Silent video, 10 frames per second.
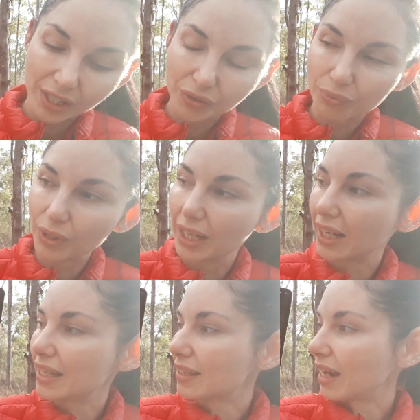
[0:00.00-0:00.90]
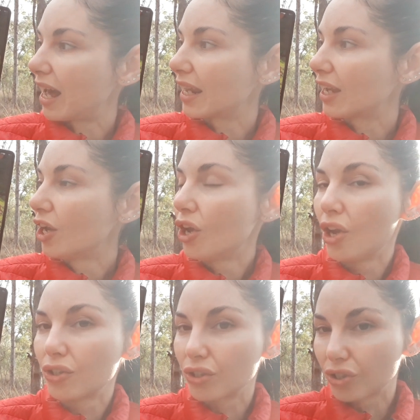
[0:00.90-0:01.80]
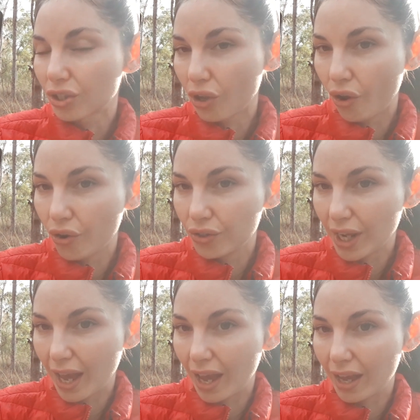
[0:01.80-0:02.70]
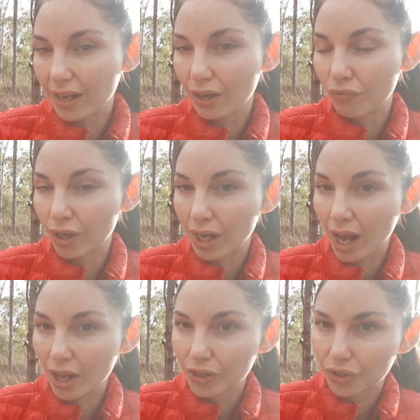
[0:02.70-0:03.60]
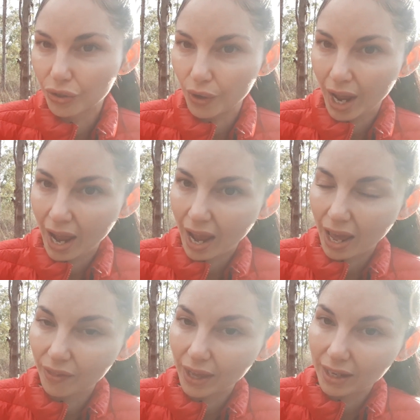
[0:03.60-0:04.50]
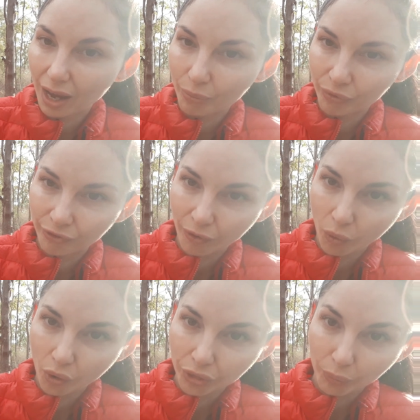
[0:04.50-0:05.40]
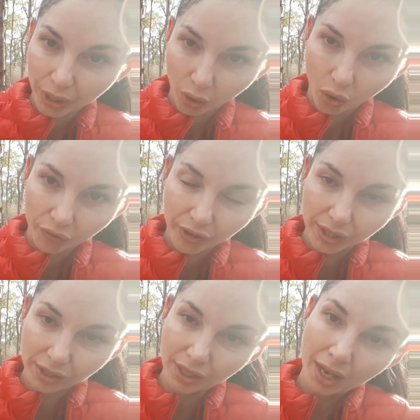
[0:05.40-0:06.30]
is really starting to slow down in regards to how they come forth with offers